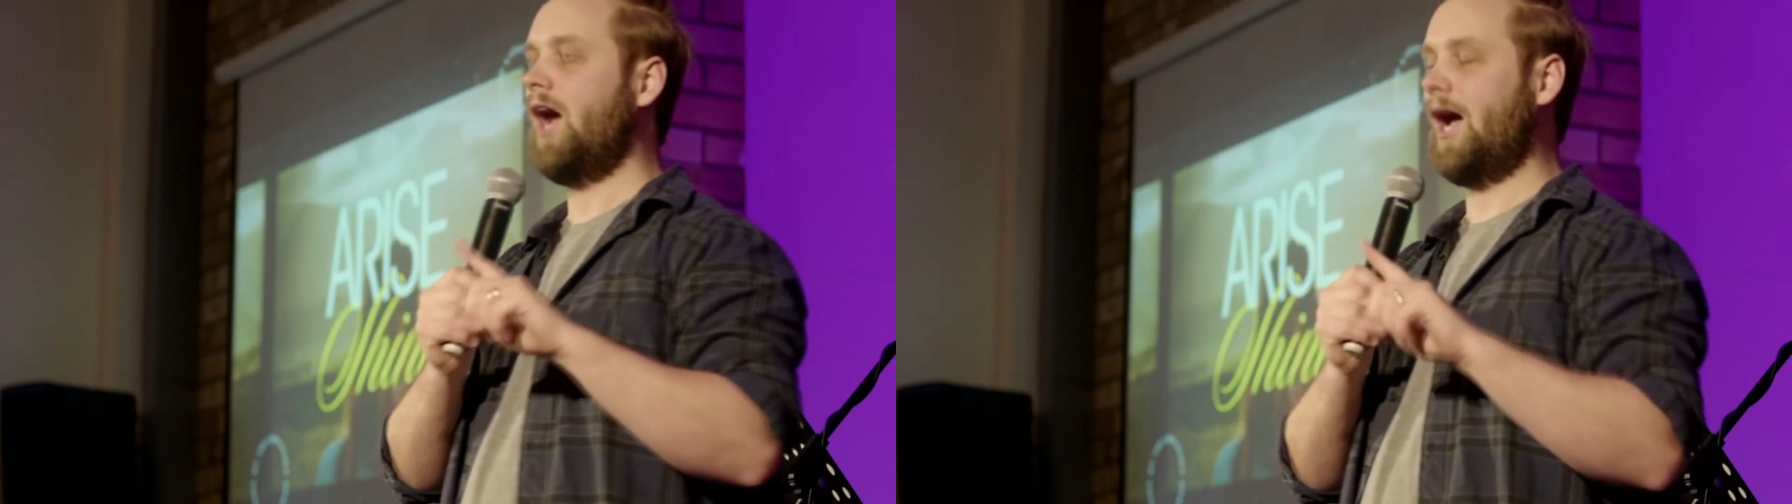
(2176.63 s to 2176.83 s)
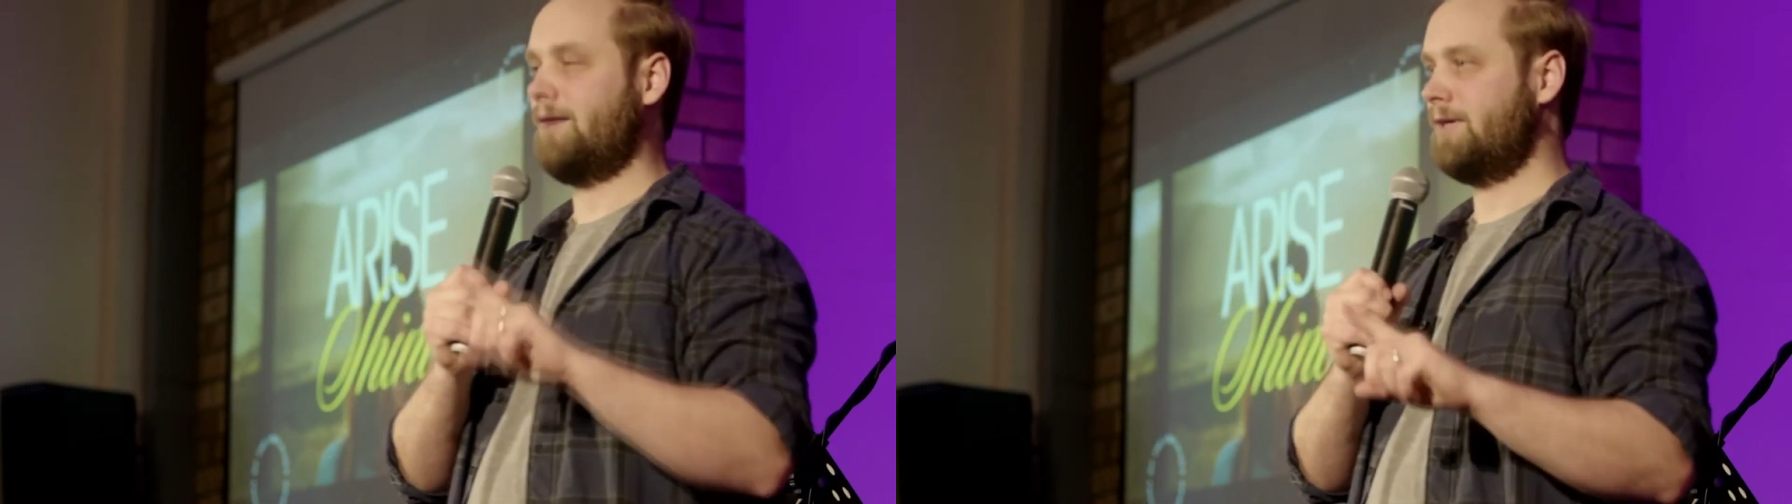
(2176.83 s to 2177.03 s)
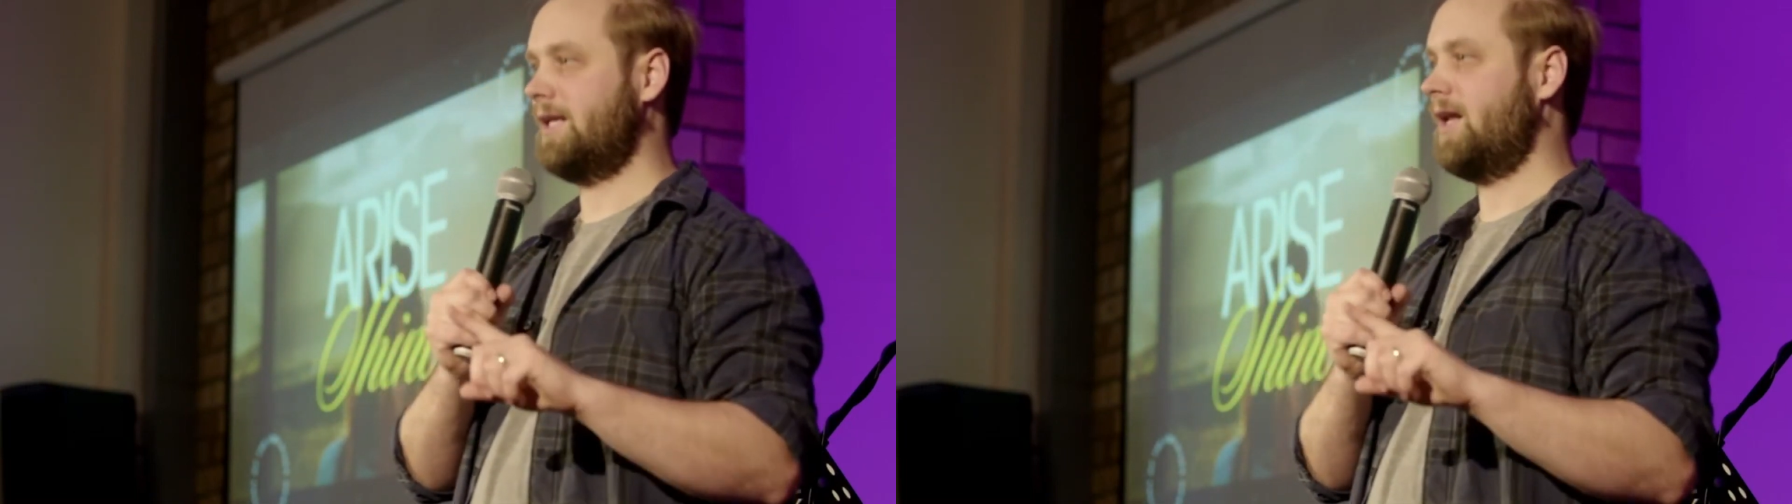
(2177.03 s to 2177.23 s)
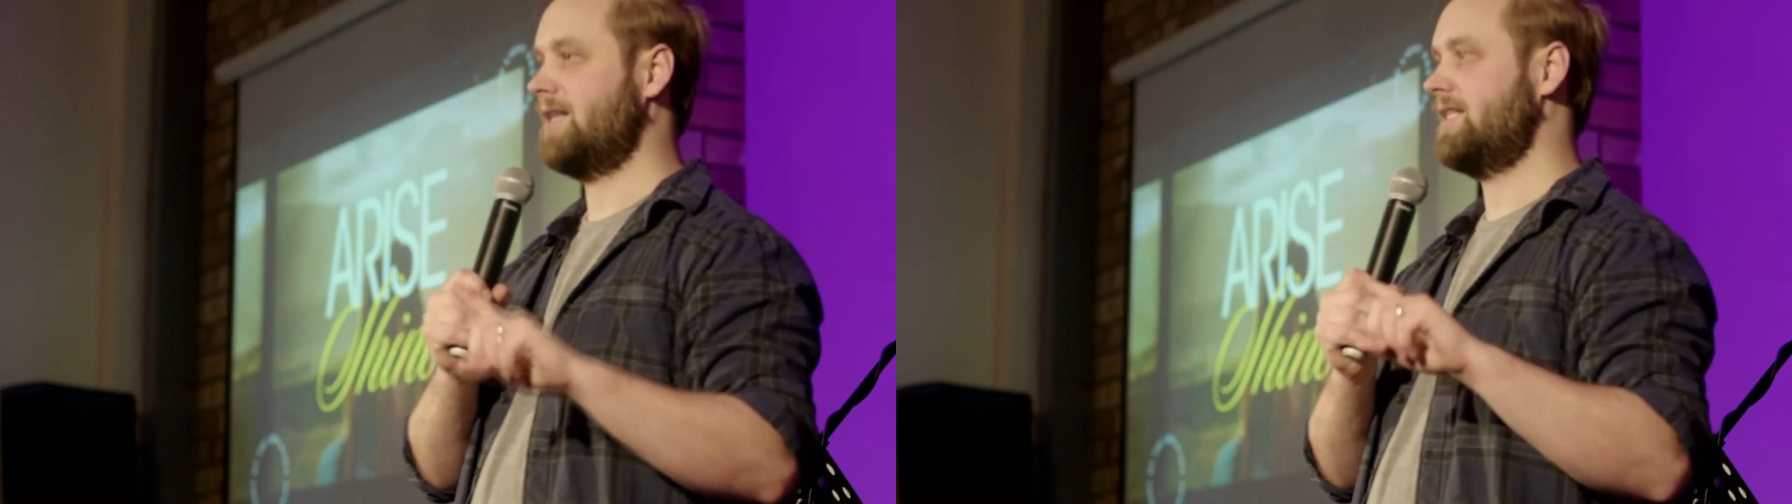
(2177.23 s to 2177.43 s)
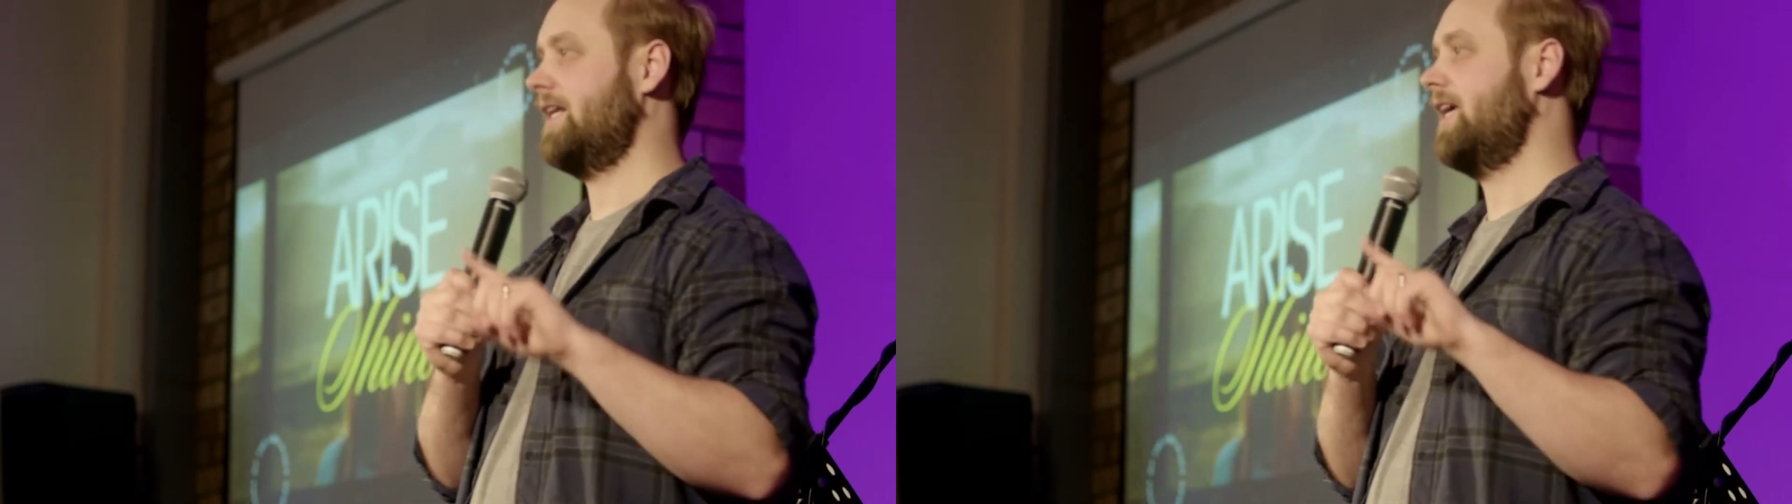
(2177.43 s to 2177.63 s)
I
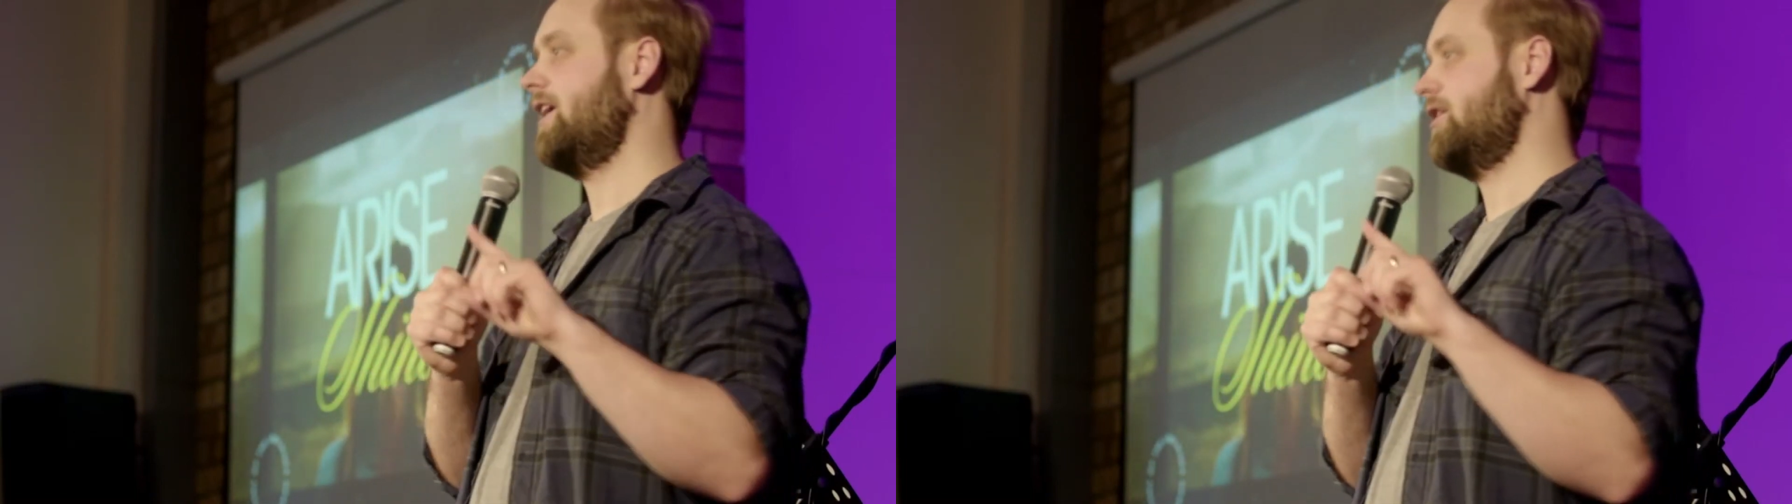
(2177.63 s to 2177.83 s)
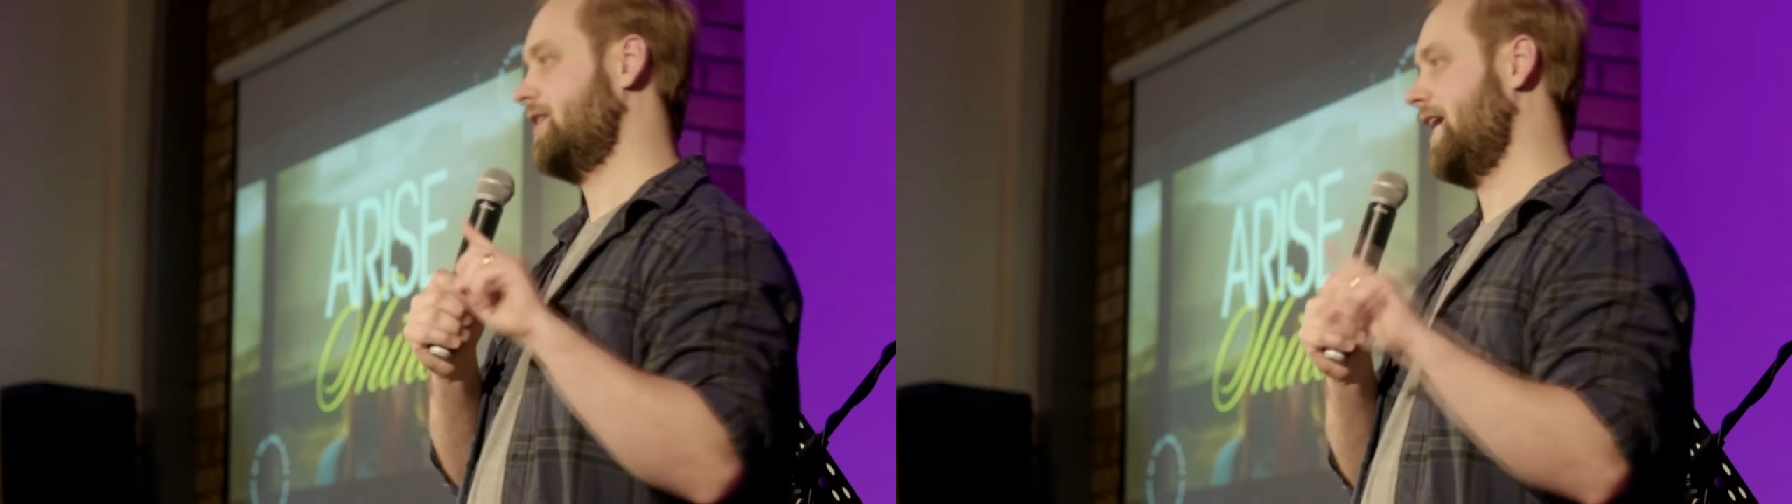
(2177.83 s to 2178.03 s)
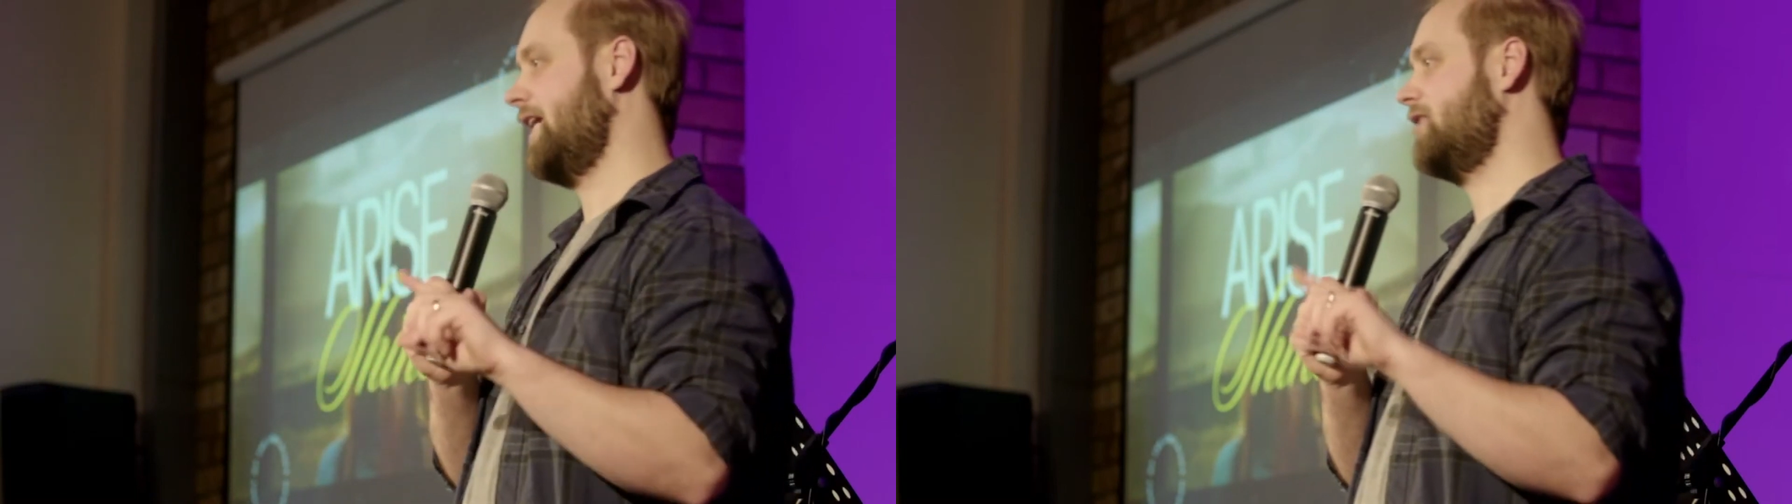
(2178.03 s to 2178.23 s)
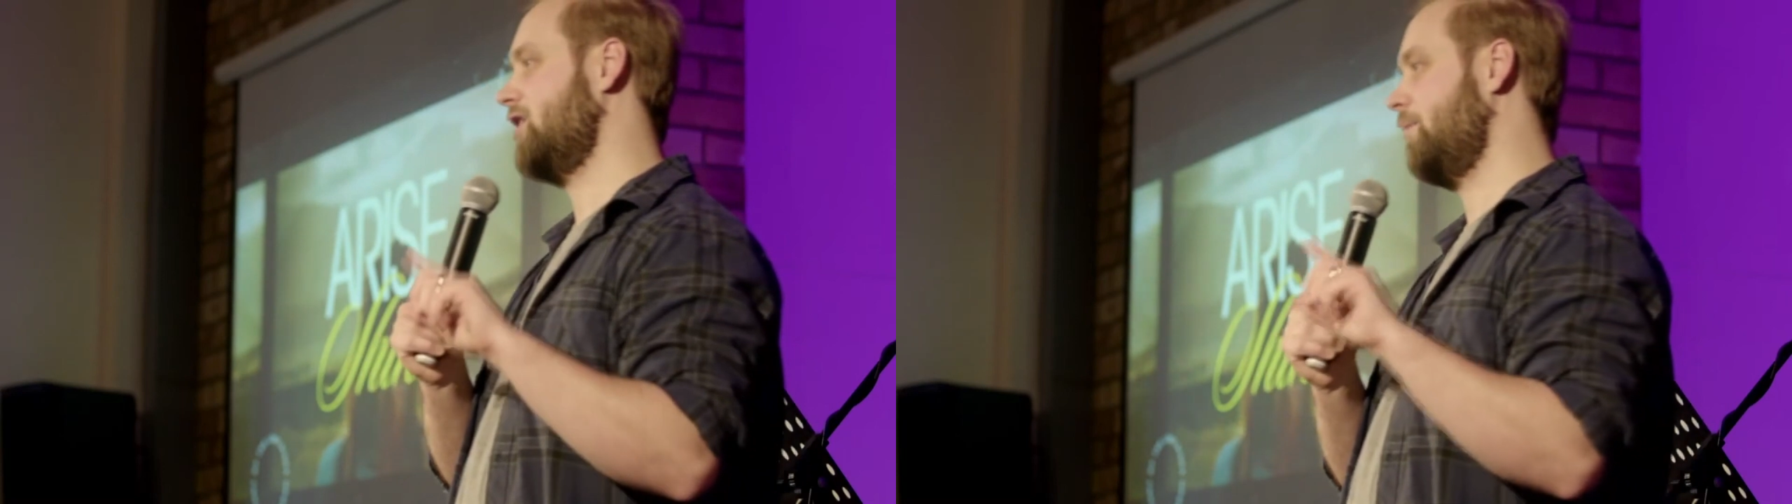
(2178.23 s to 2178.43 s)
realize that it has gained